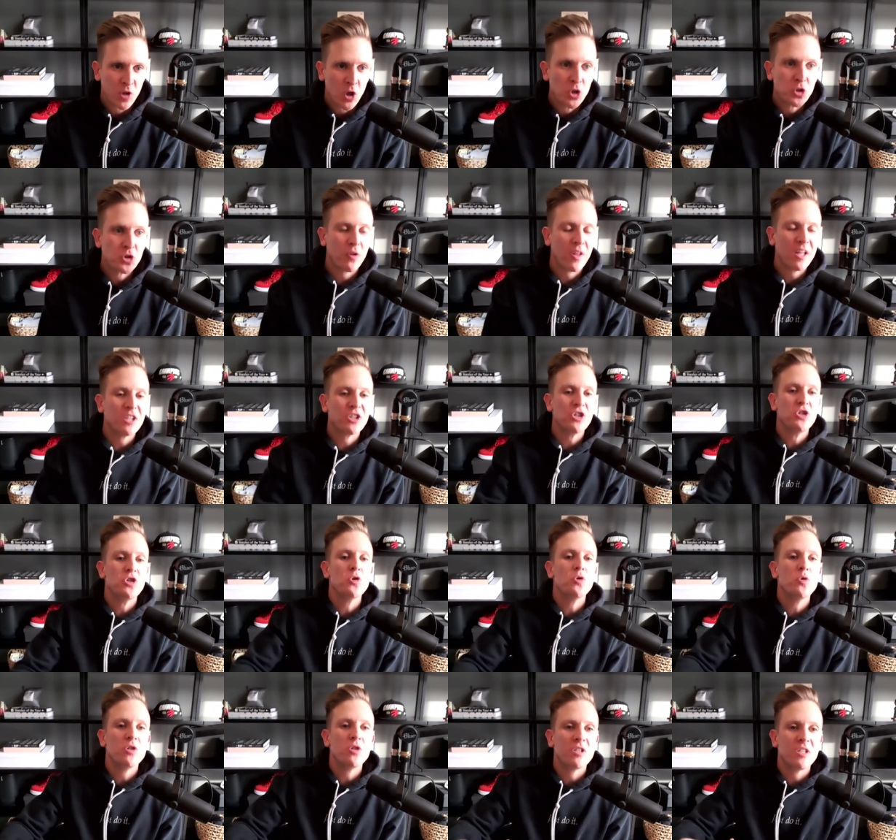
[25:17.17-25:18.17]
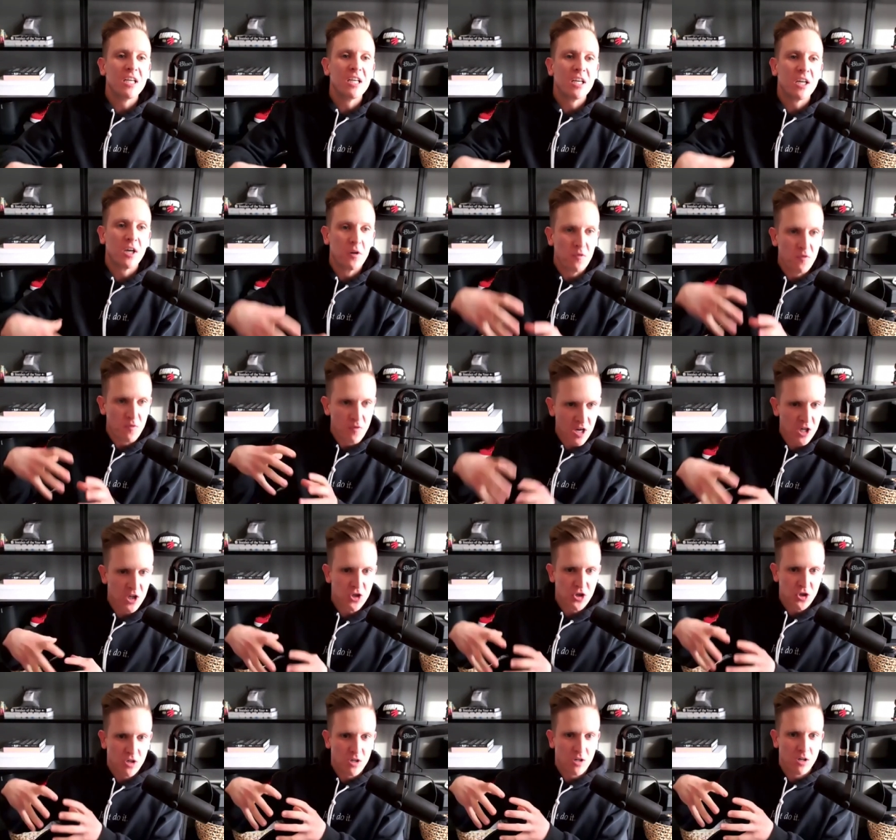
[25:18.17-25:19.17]
Yeah. So then to use the
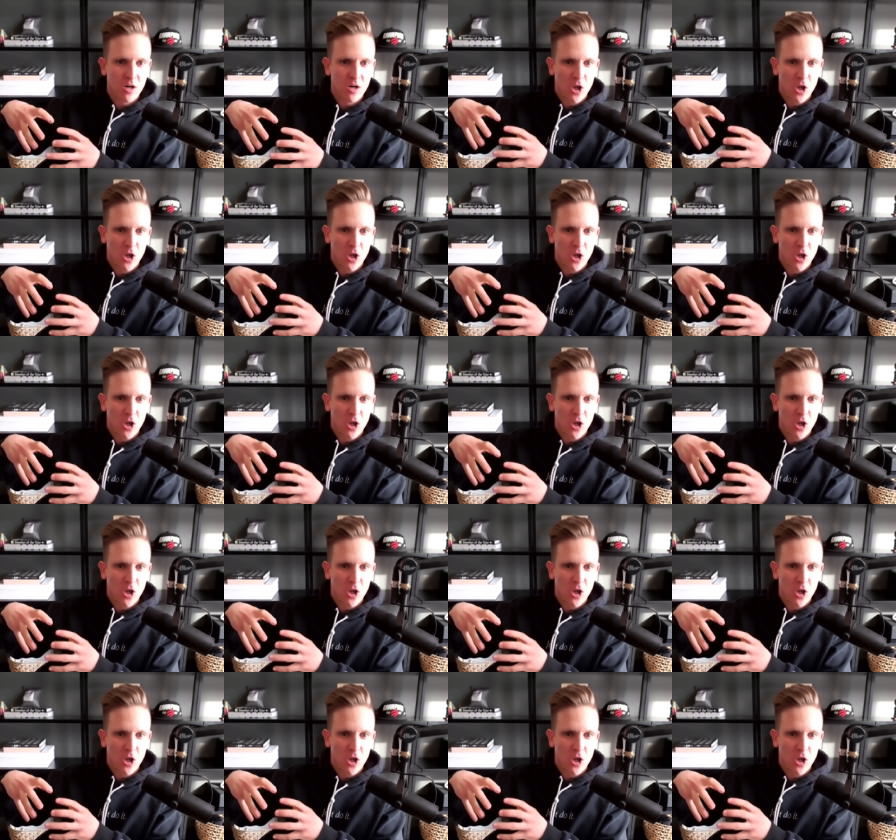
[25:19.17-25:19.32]
conviction